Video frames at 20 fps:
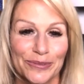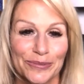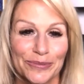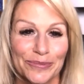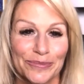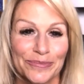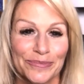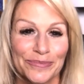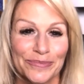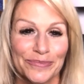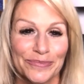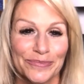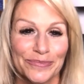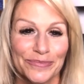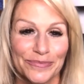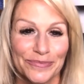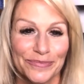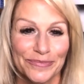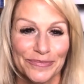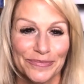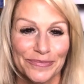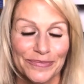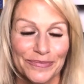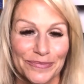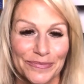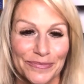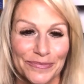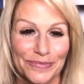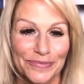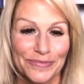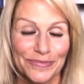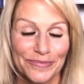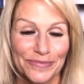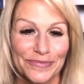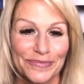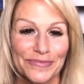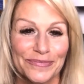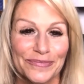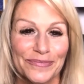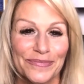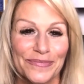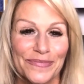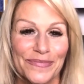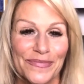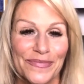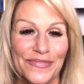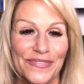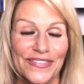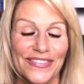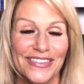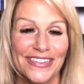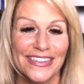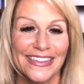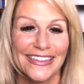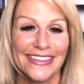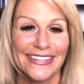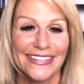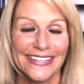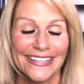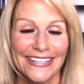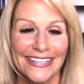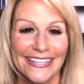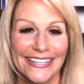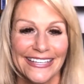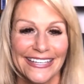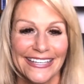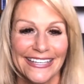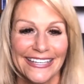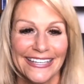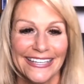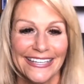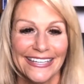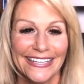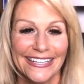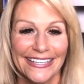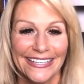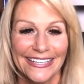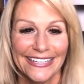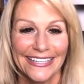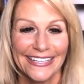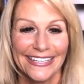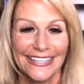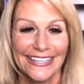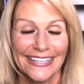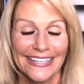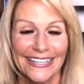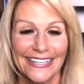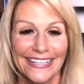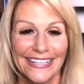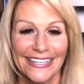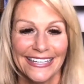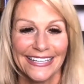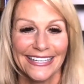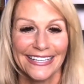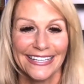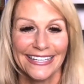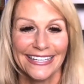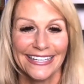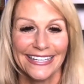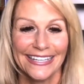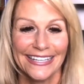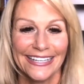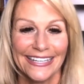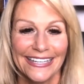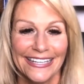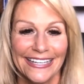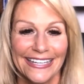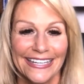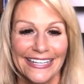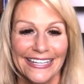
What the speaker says: [no speech]